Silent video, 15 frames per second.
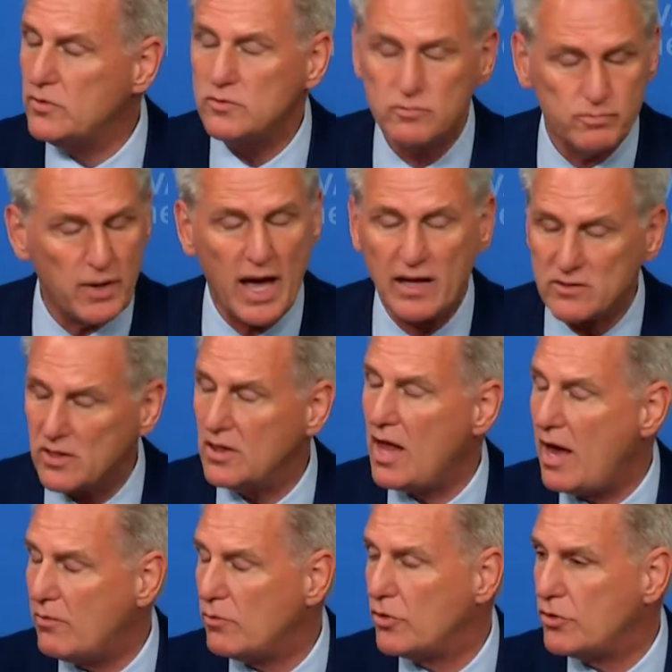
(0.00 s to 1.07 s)
Votes pass a
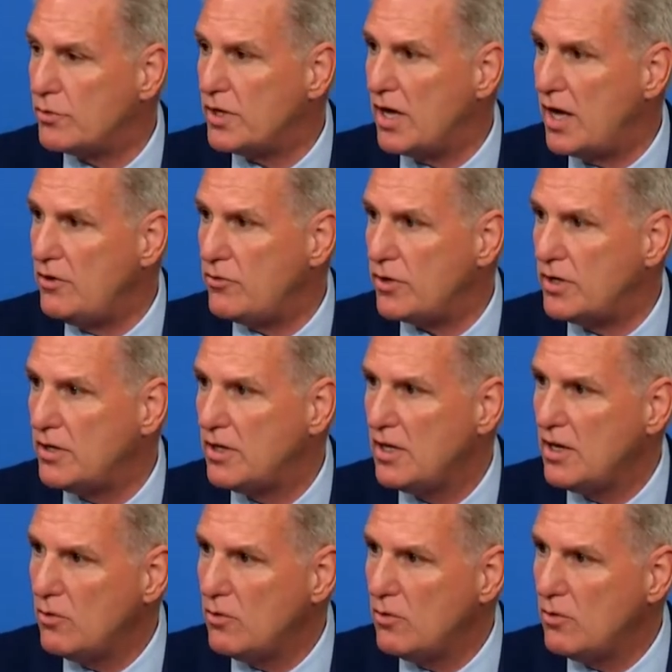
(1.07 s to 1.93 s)
lot with 300.